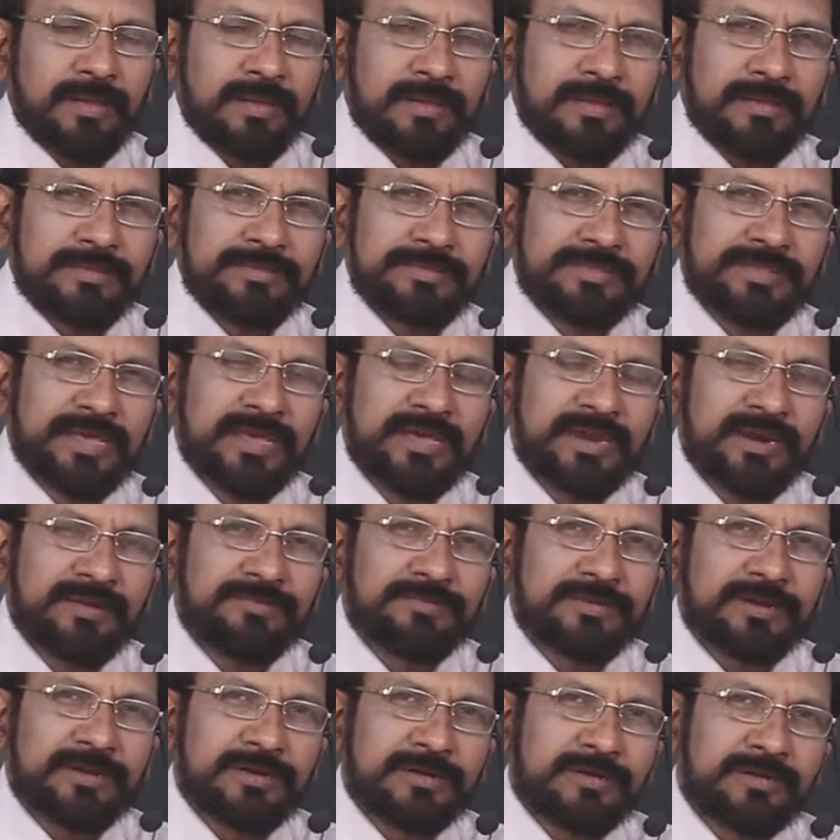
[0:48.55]

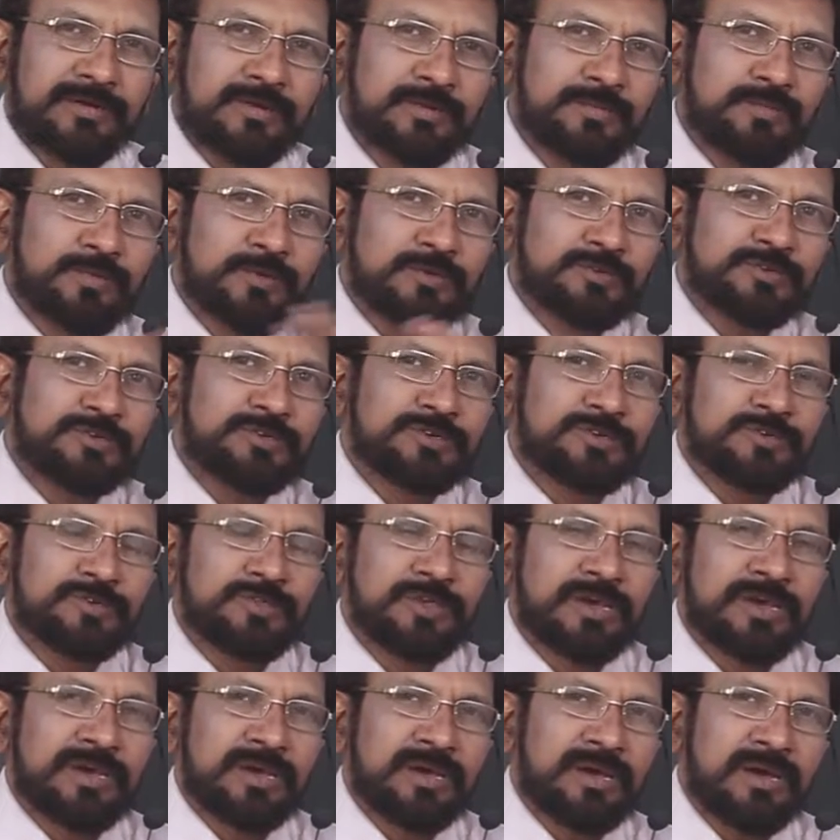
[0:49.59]
Thereafter, you proceed to
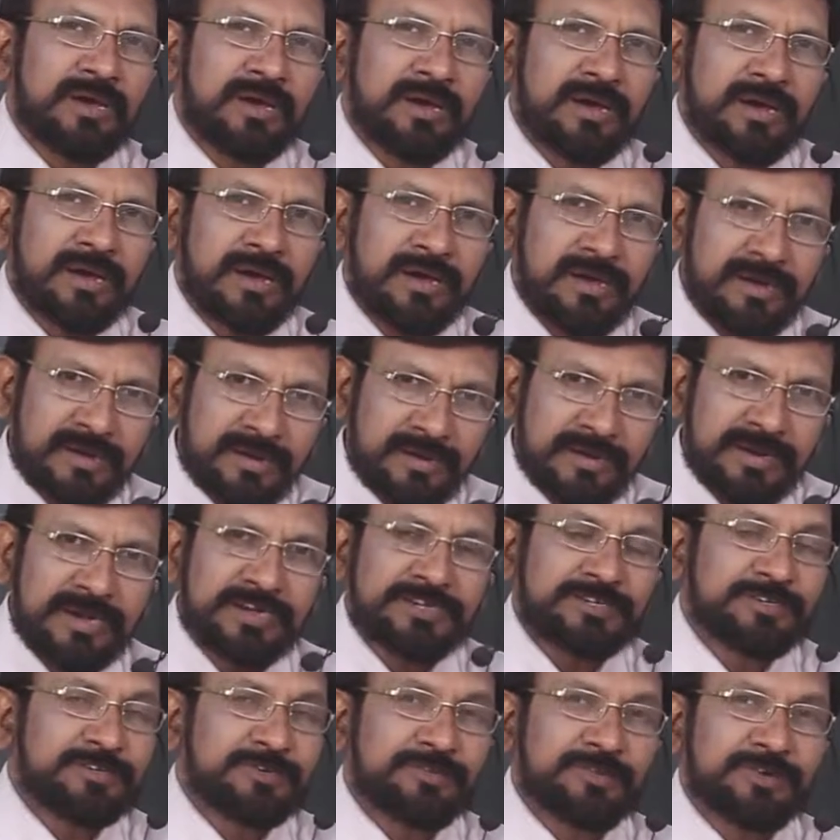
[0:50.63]
the
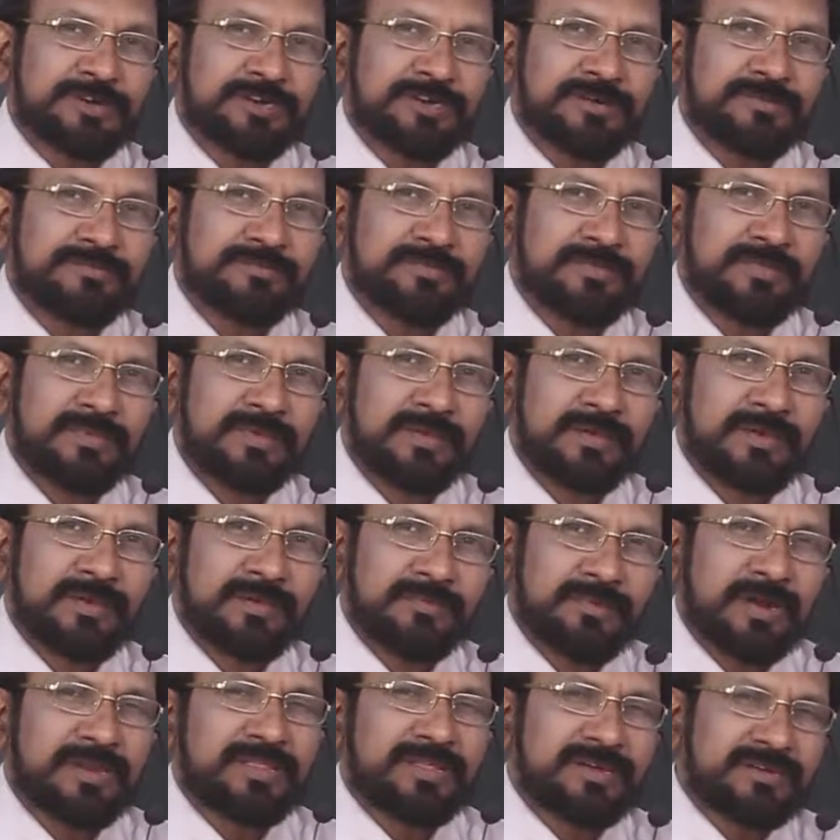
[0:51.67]
next unit.
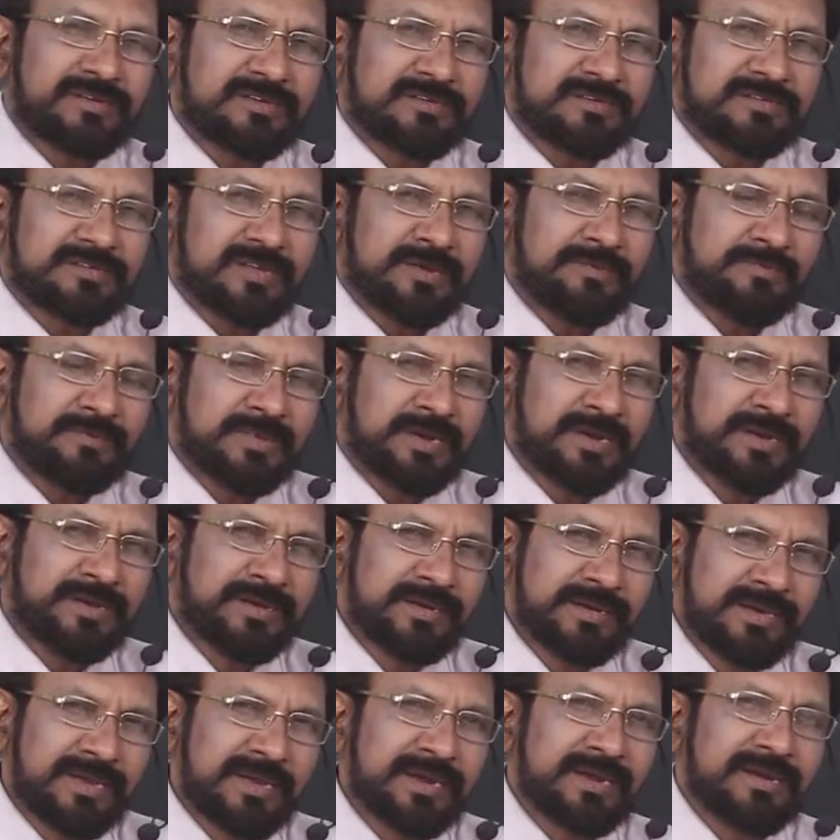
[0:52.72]
For that, some
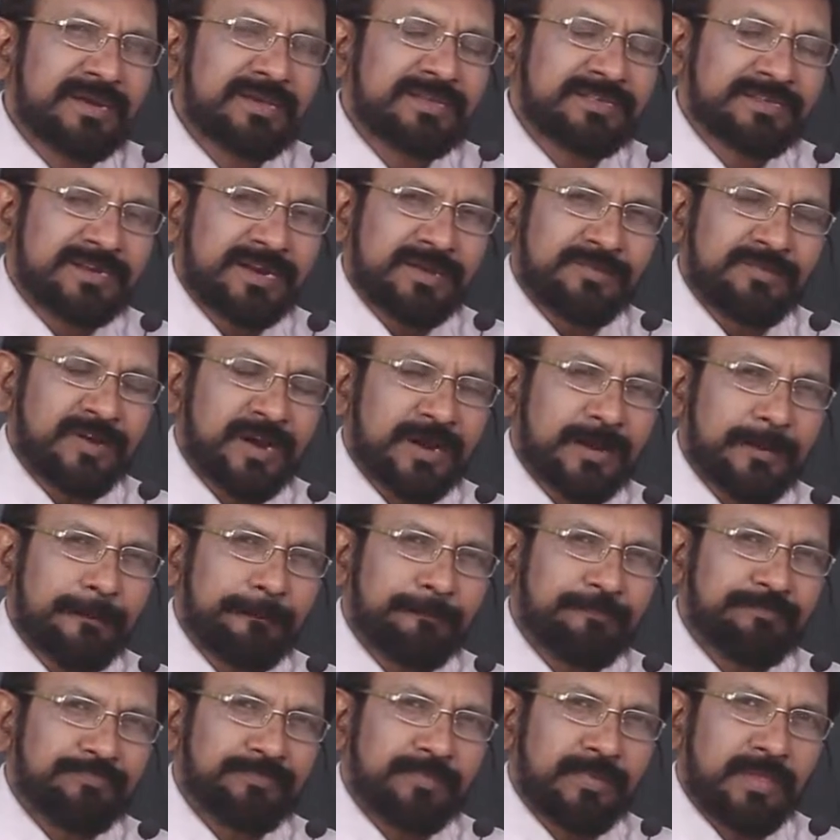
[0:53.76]
integrity is required.
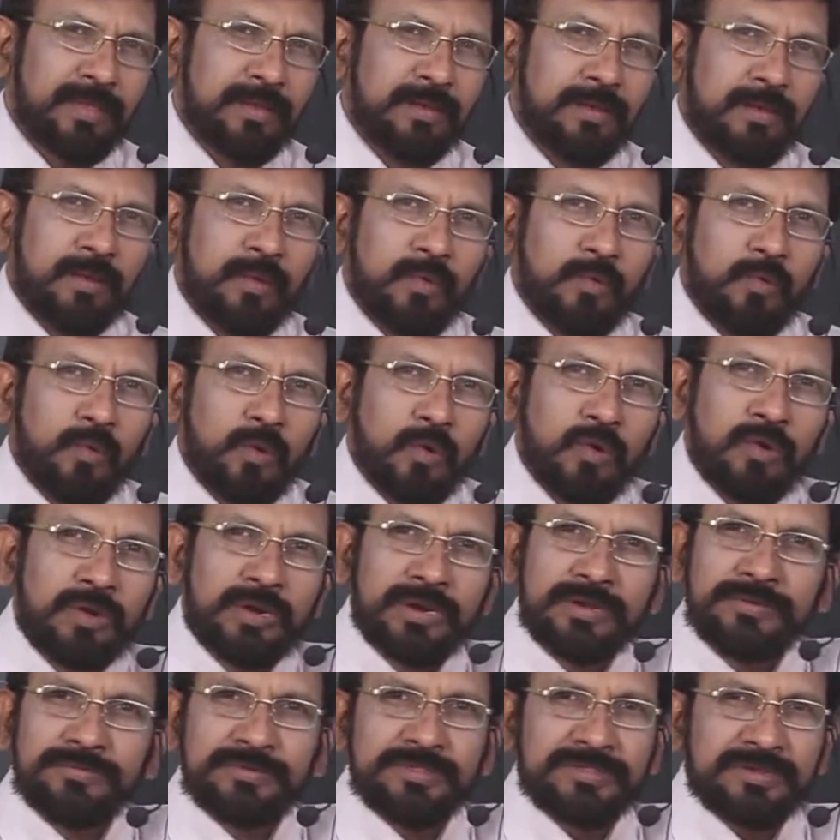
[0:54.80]

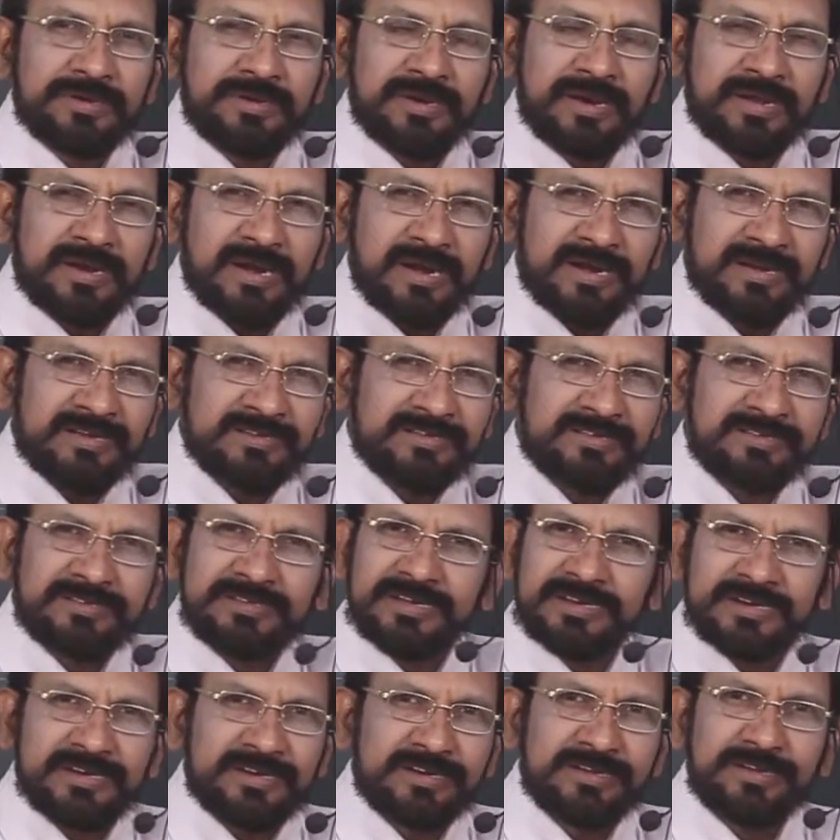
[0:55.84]
Only with the declaration
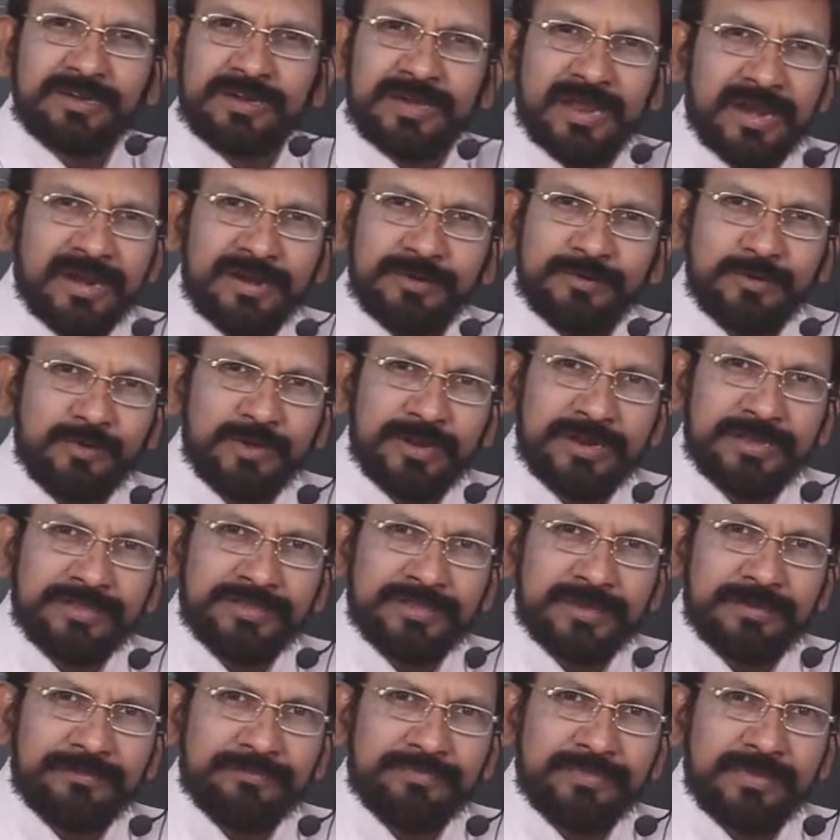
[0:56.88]
section, you cannot do
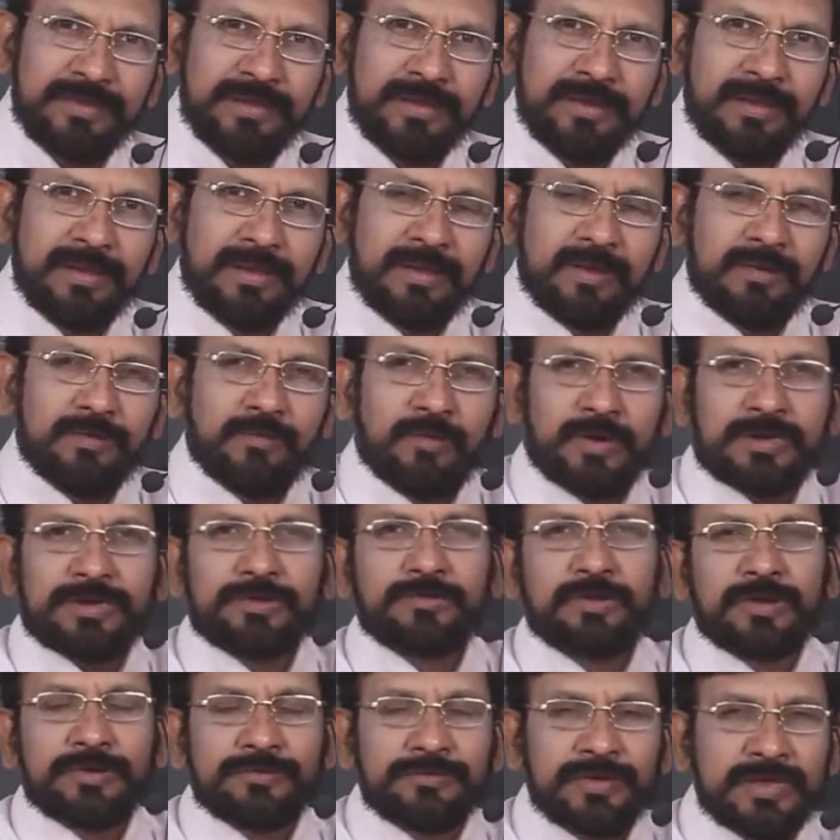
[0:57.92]
anything.
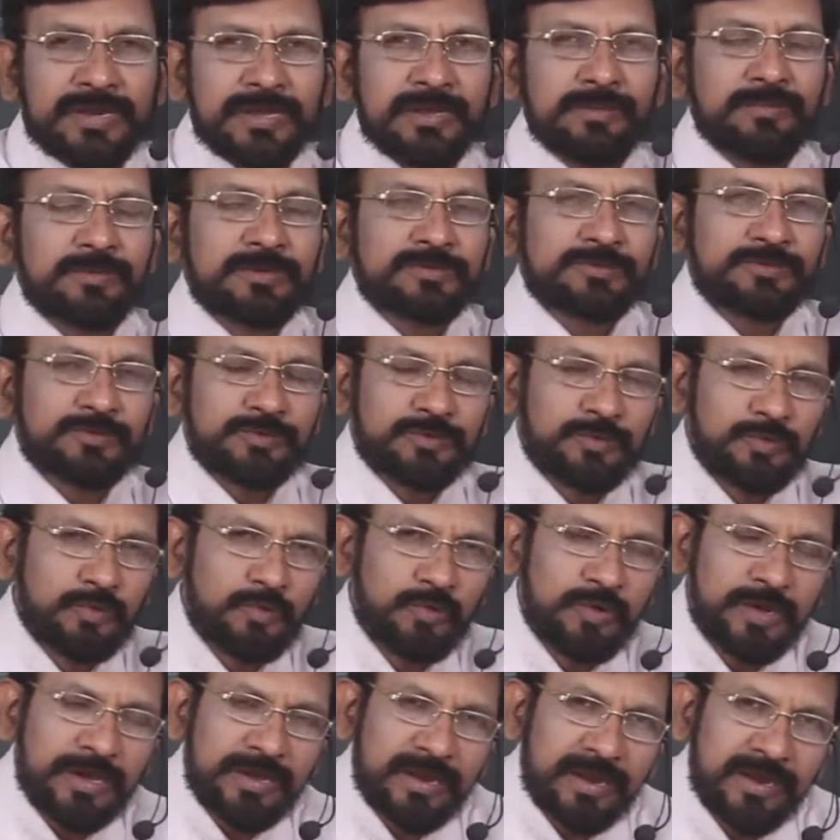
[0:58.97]
Whatever variables you
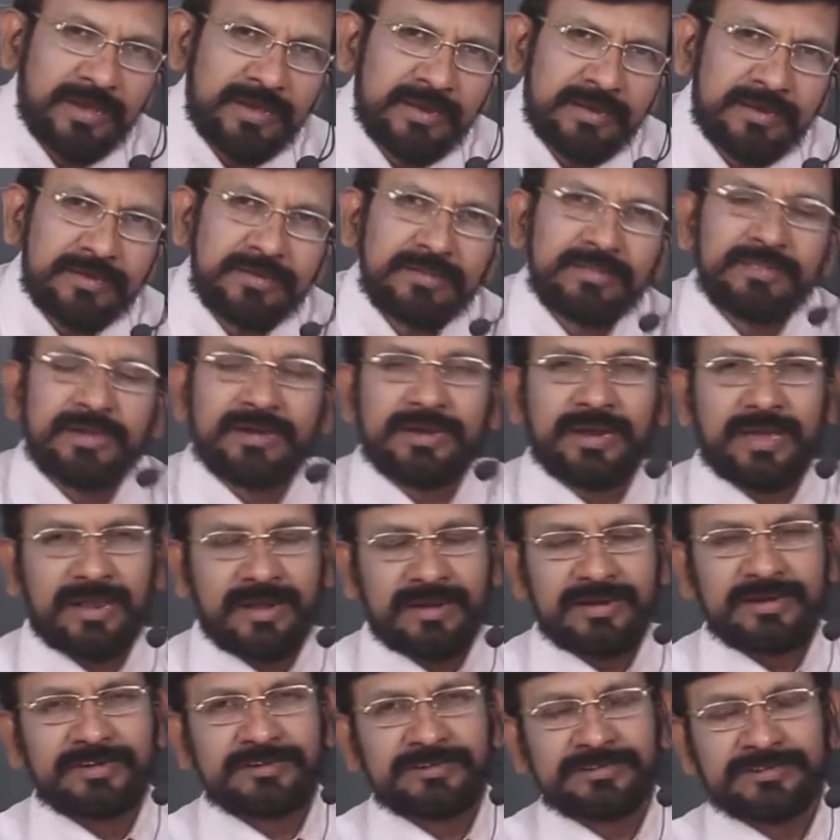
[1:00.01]
declare in the
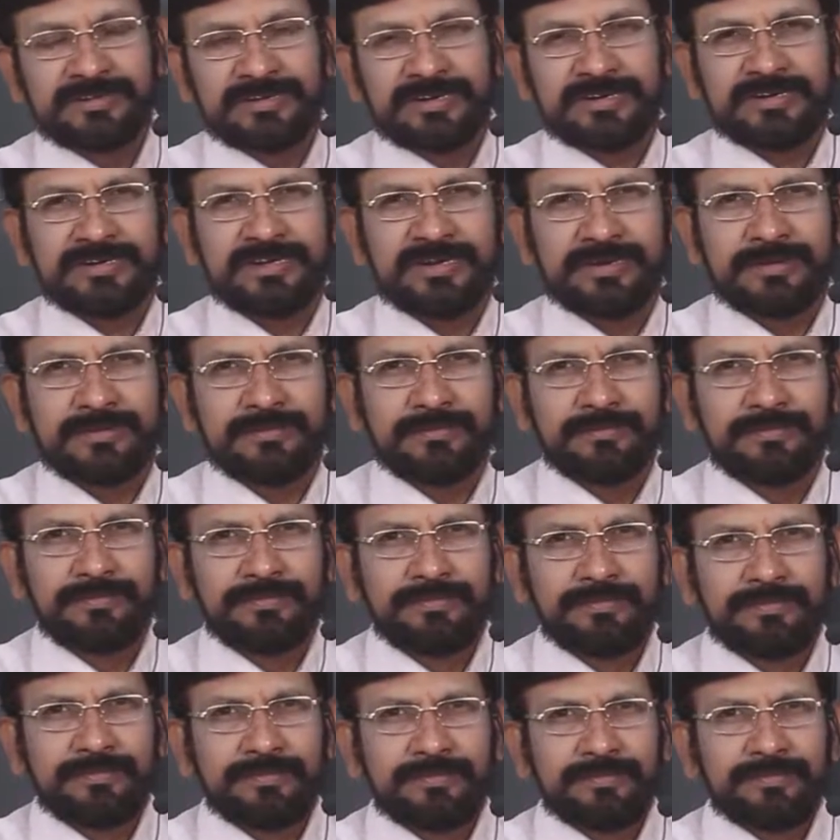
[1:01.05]
declaration section
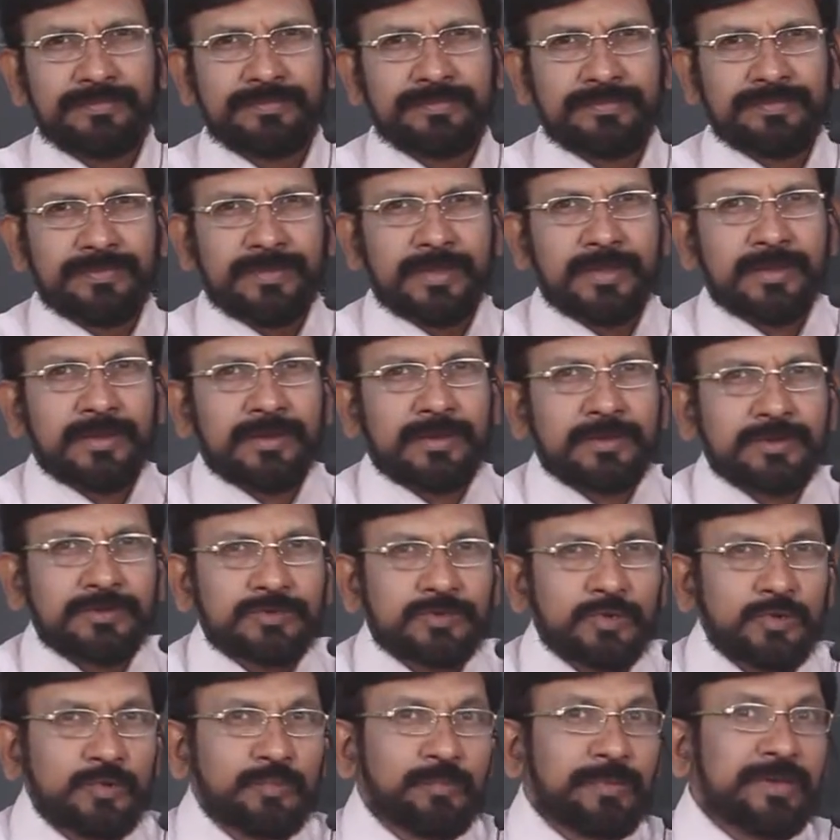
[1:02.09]

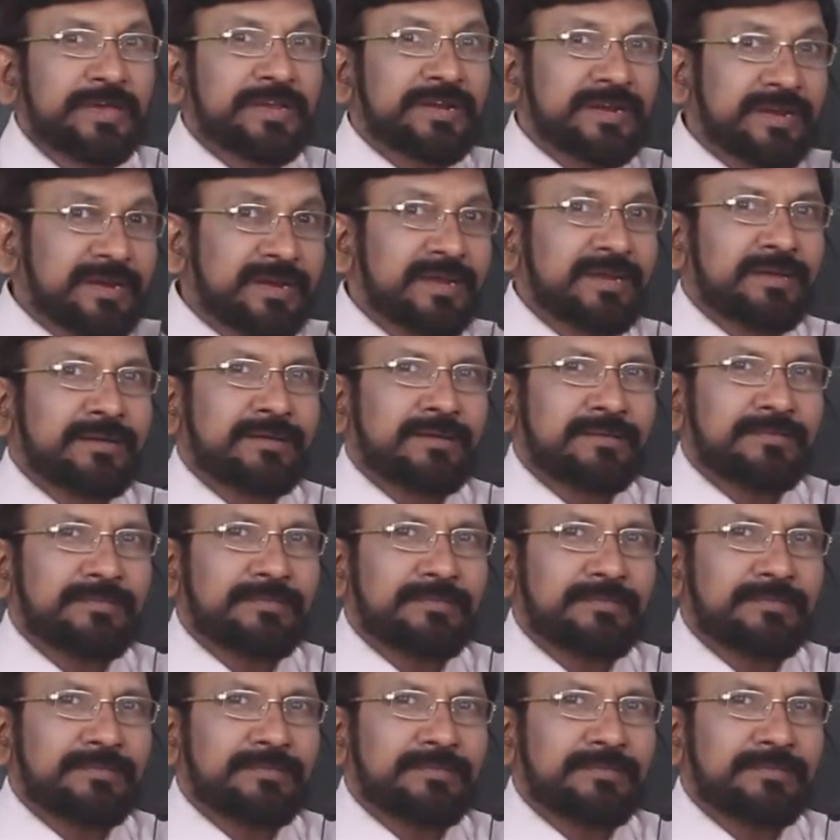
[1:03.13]
should be written